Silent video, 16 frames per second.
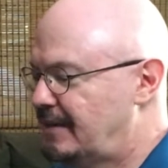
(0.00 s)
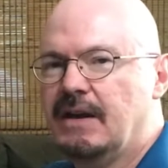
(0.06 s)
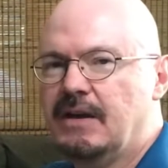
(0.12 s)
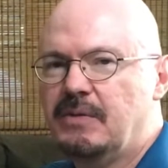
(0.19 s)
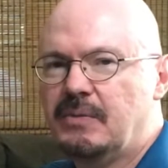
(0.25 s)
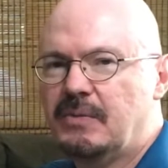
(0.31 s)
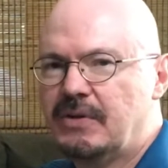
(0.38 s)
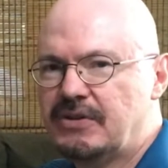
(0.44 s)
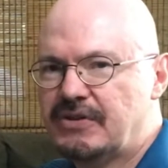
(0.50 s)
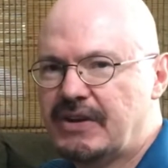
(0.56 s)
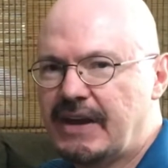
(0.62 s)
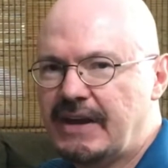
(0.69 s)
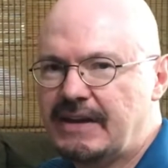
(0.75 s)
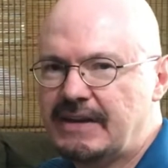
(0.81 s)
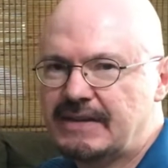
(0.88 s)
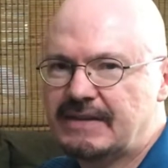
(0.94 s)
in which
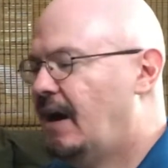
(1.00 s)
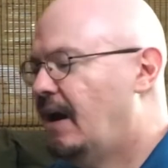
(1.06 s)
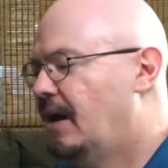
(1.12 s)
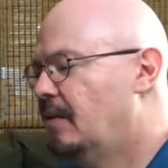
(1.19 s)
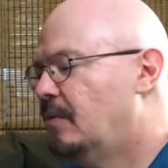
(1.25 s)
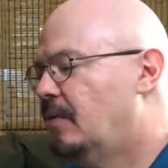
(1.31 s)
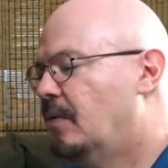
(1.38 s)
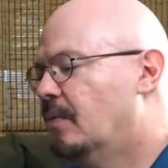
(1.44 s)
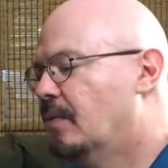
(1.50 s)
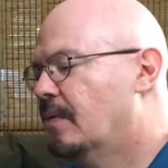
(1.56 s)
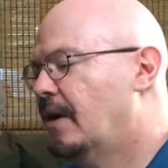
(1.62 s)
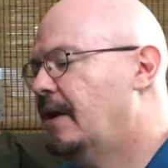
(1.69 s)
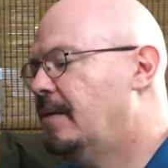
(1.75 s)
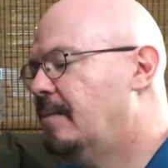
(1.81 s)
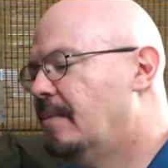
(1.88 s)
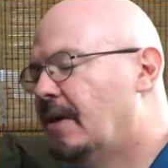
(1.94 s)
case I will
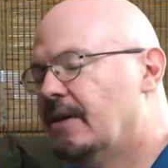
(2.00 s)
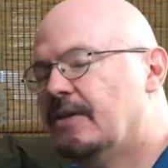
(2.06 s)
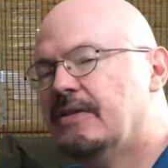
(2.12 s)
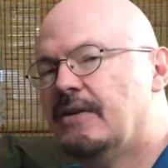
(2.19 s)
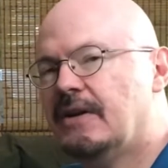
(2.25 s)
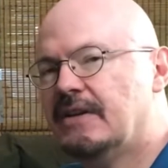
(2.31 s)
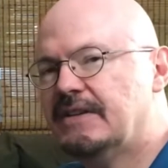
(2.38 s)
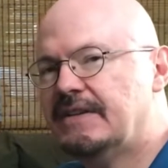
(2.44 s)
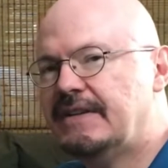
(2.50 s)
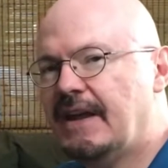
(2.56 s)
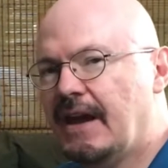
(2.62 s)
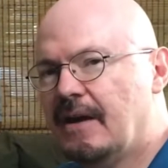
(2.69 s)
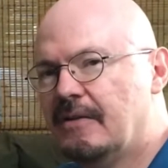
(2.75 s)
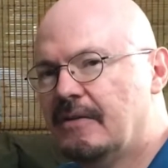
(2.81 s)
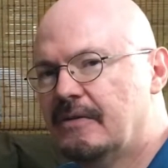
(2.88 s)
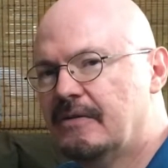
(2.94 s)
write my thoughts
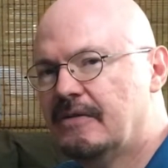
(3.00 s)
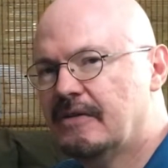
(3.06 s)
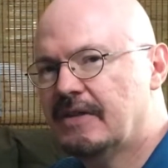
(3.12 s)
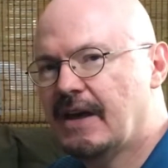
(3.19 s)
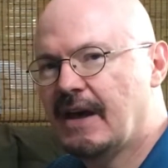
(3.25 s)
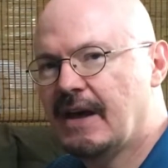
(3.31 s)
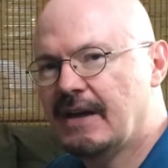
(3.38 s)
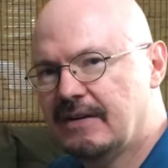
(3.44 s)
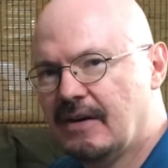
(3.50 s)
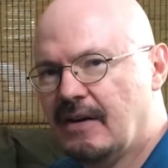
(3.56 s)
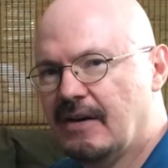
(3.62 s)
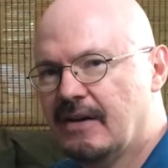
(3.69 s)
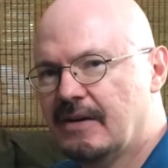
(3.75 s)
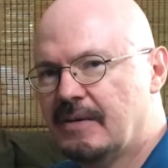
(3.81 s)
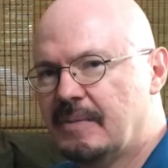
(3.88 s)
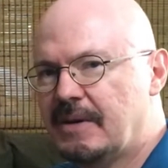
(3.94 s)
down for that
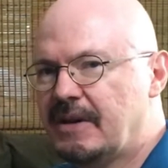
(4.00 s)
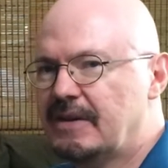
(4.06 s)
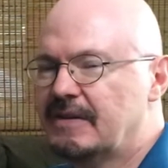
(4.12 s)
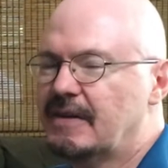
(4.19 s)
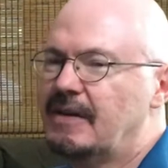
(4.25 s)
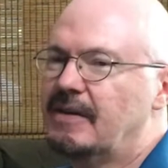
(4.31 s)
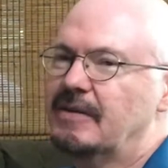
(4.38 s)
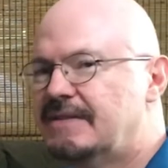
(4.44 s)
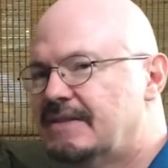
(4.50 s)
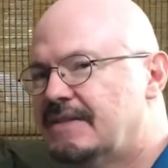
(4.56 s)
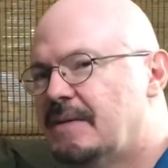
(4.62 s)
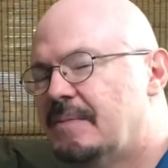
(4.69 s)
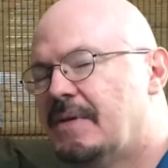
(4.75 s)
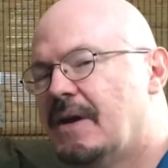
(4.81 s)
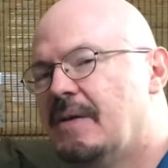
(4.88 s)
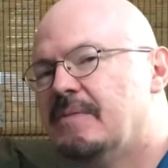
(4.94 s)
card because I'll
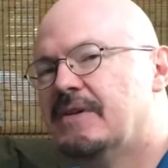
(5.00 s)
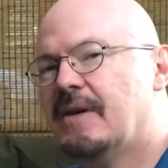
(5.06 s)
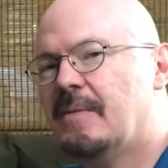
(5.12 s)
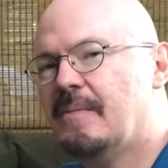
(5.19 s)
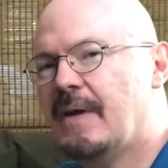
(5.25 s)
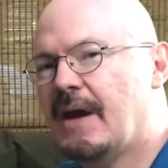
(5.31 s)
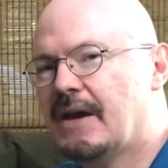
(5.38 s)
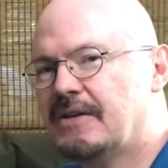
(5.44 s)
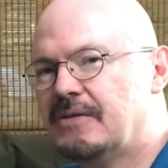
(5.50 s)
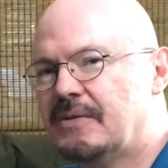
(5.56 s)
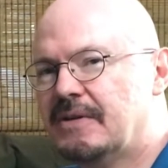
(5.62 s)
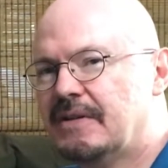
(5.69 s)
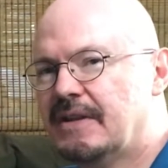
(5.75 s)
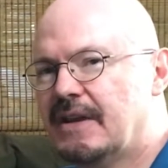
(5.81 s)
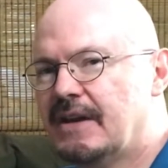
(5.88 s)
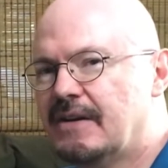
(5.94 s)
sometimes come back to it
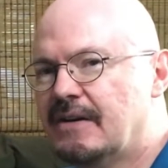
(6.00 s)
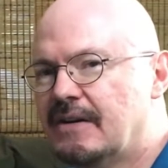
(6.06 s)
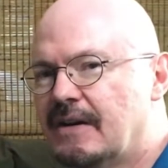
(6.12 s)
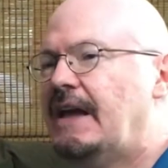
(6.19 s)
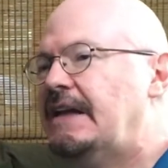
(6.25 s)
later.